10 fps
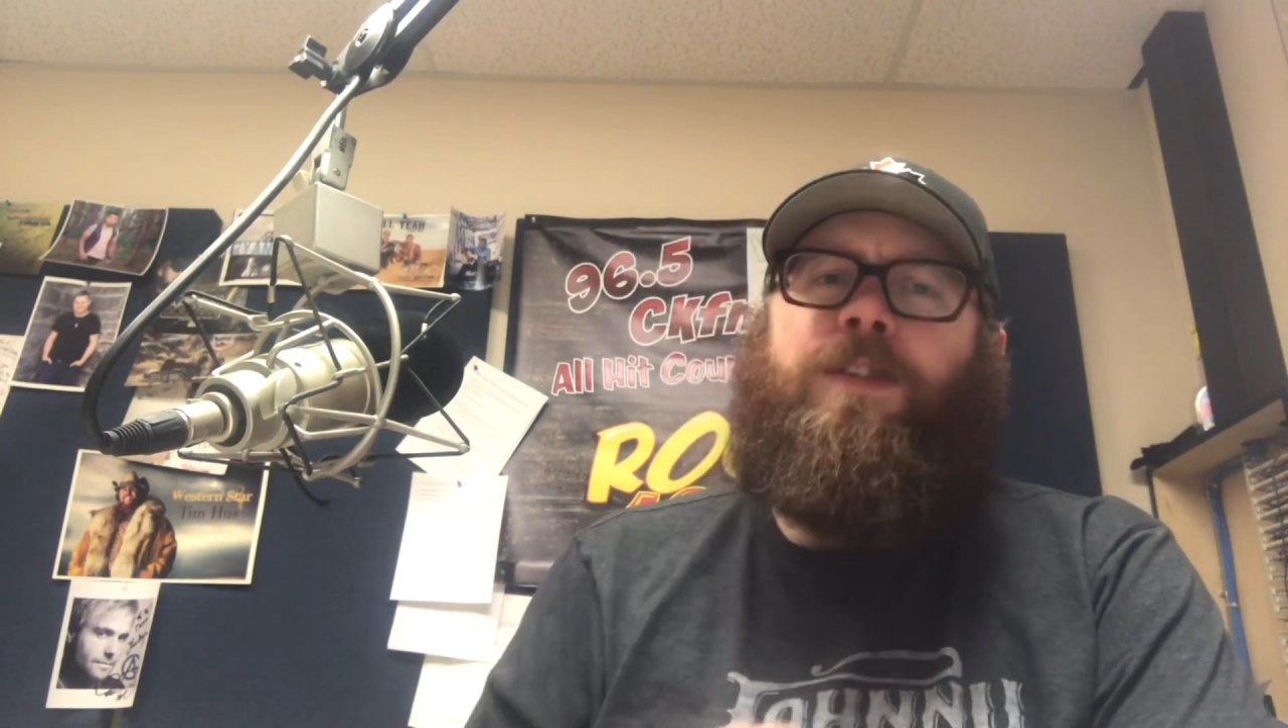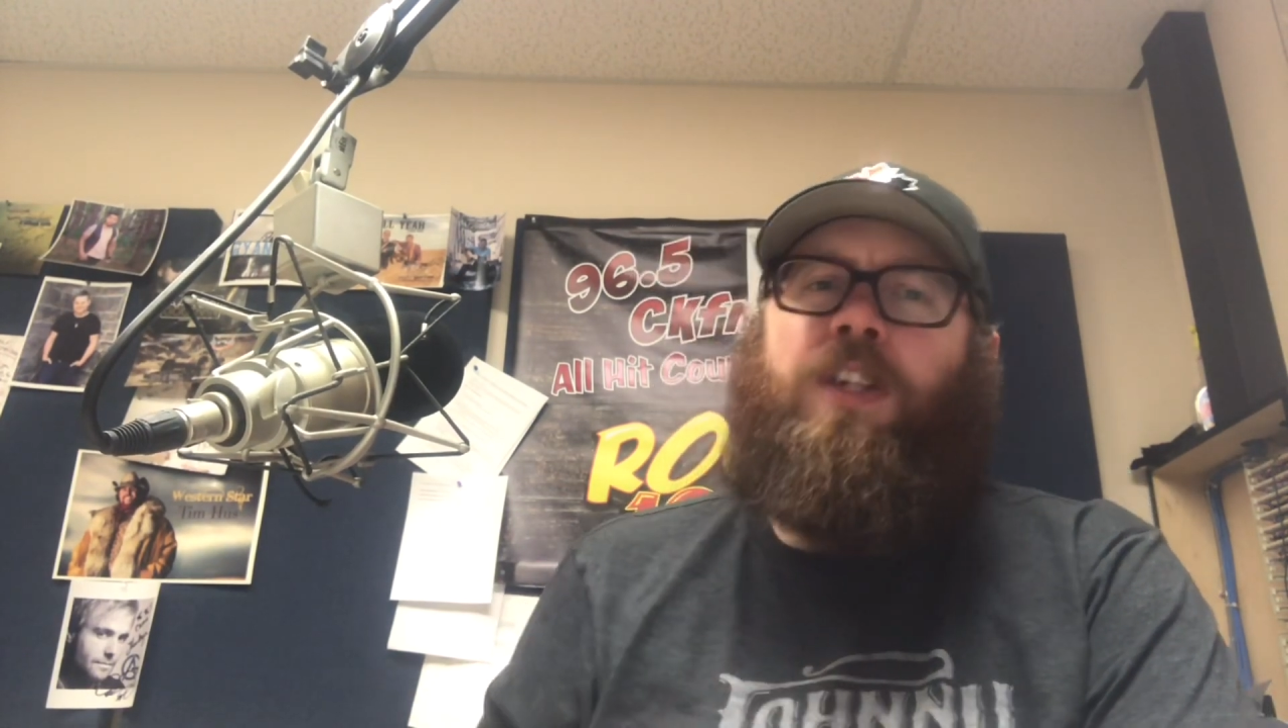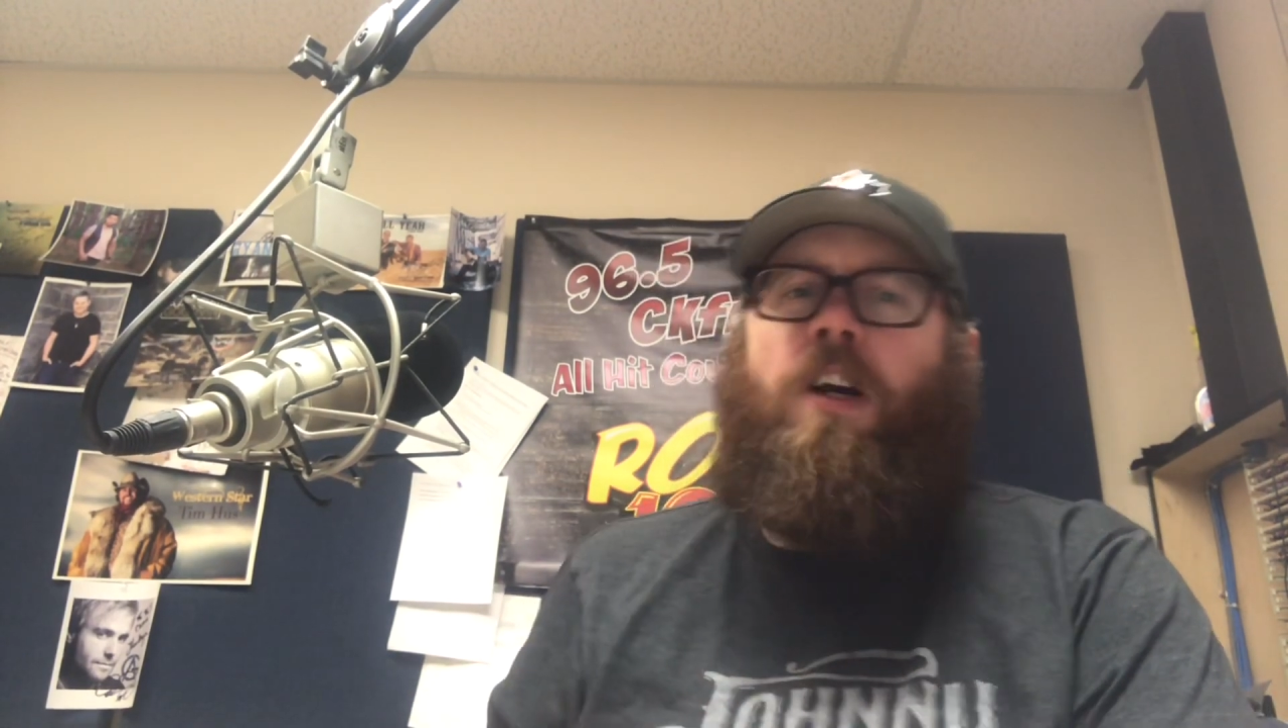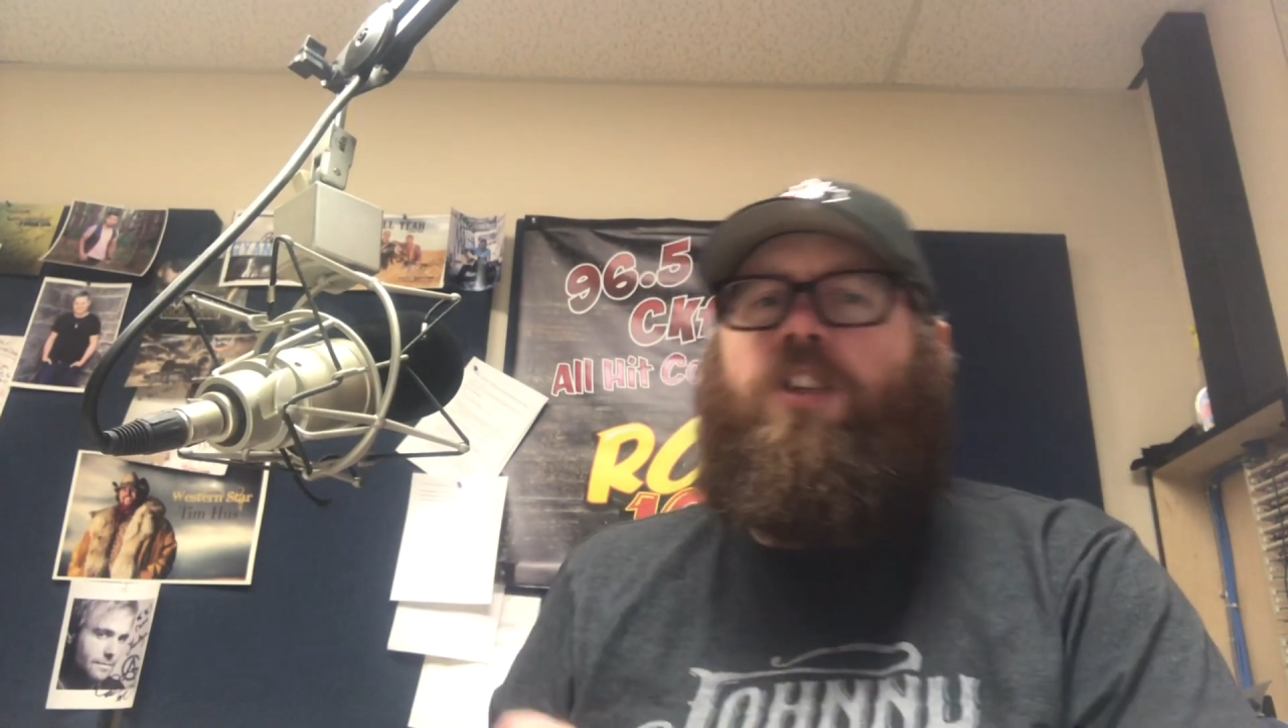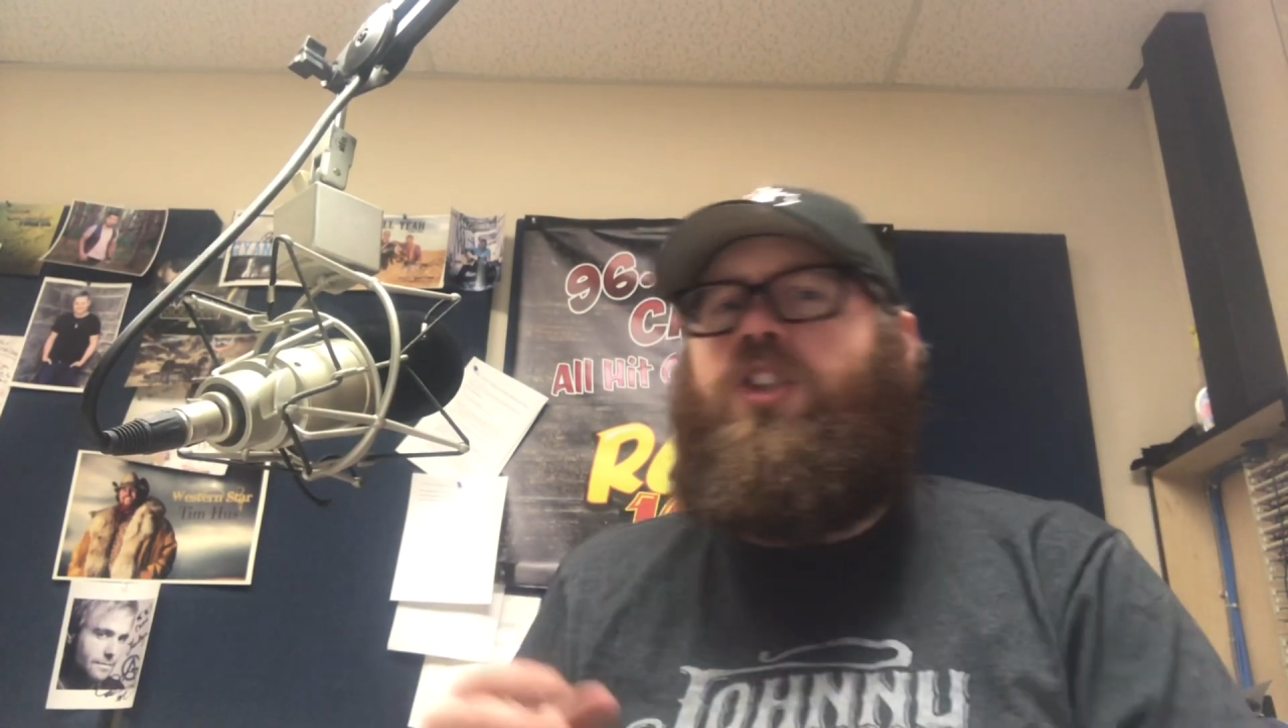of
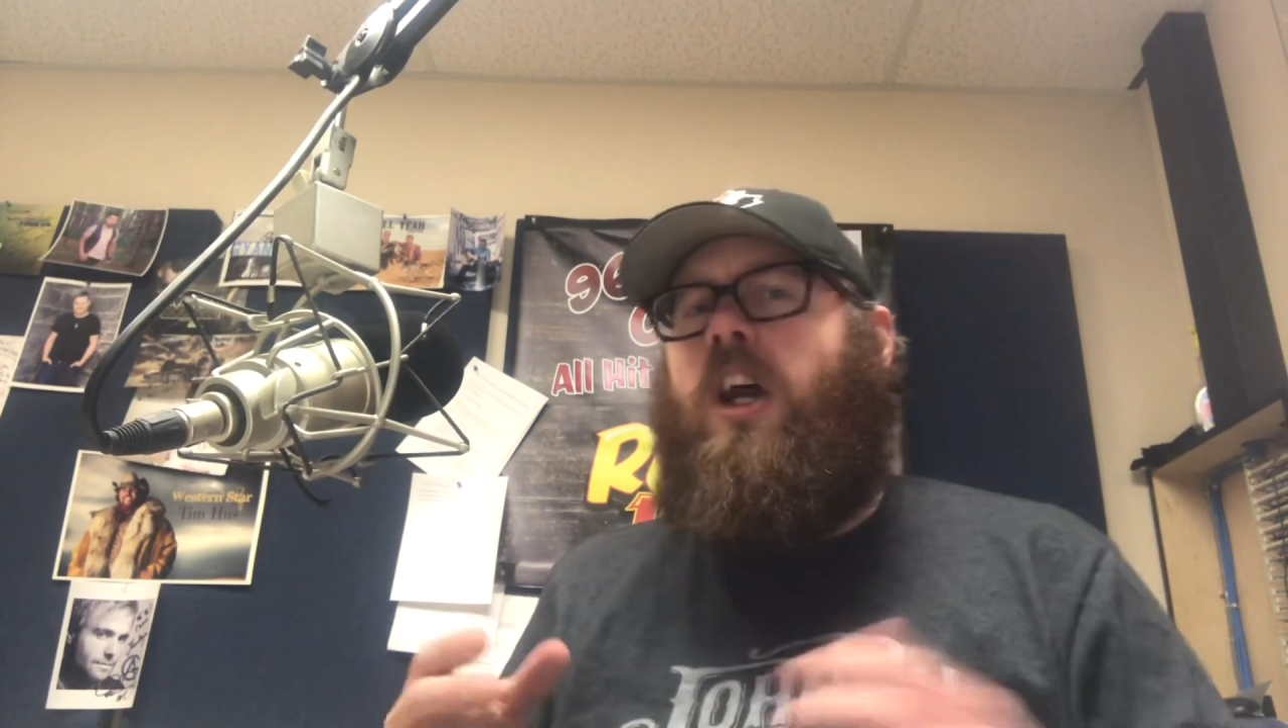songs.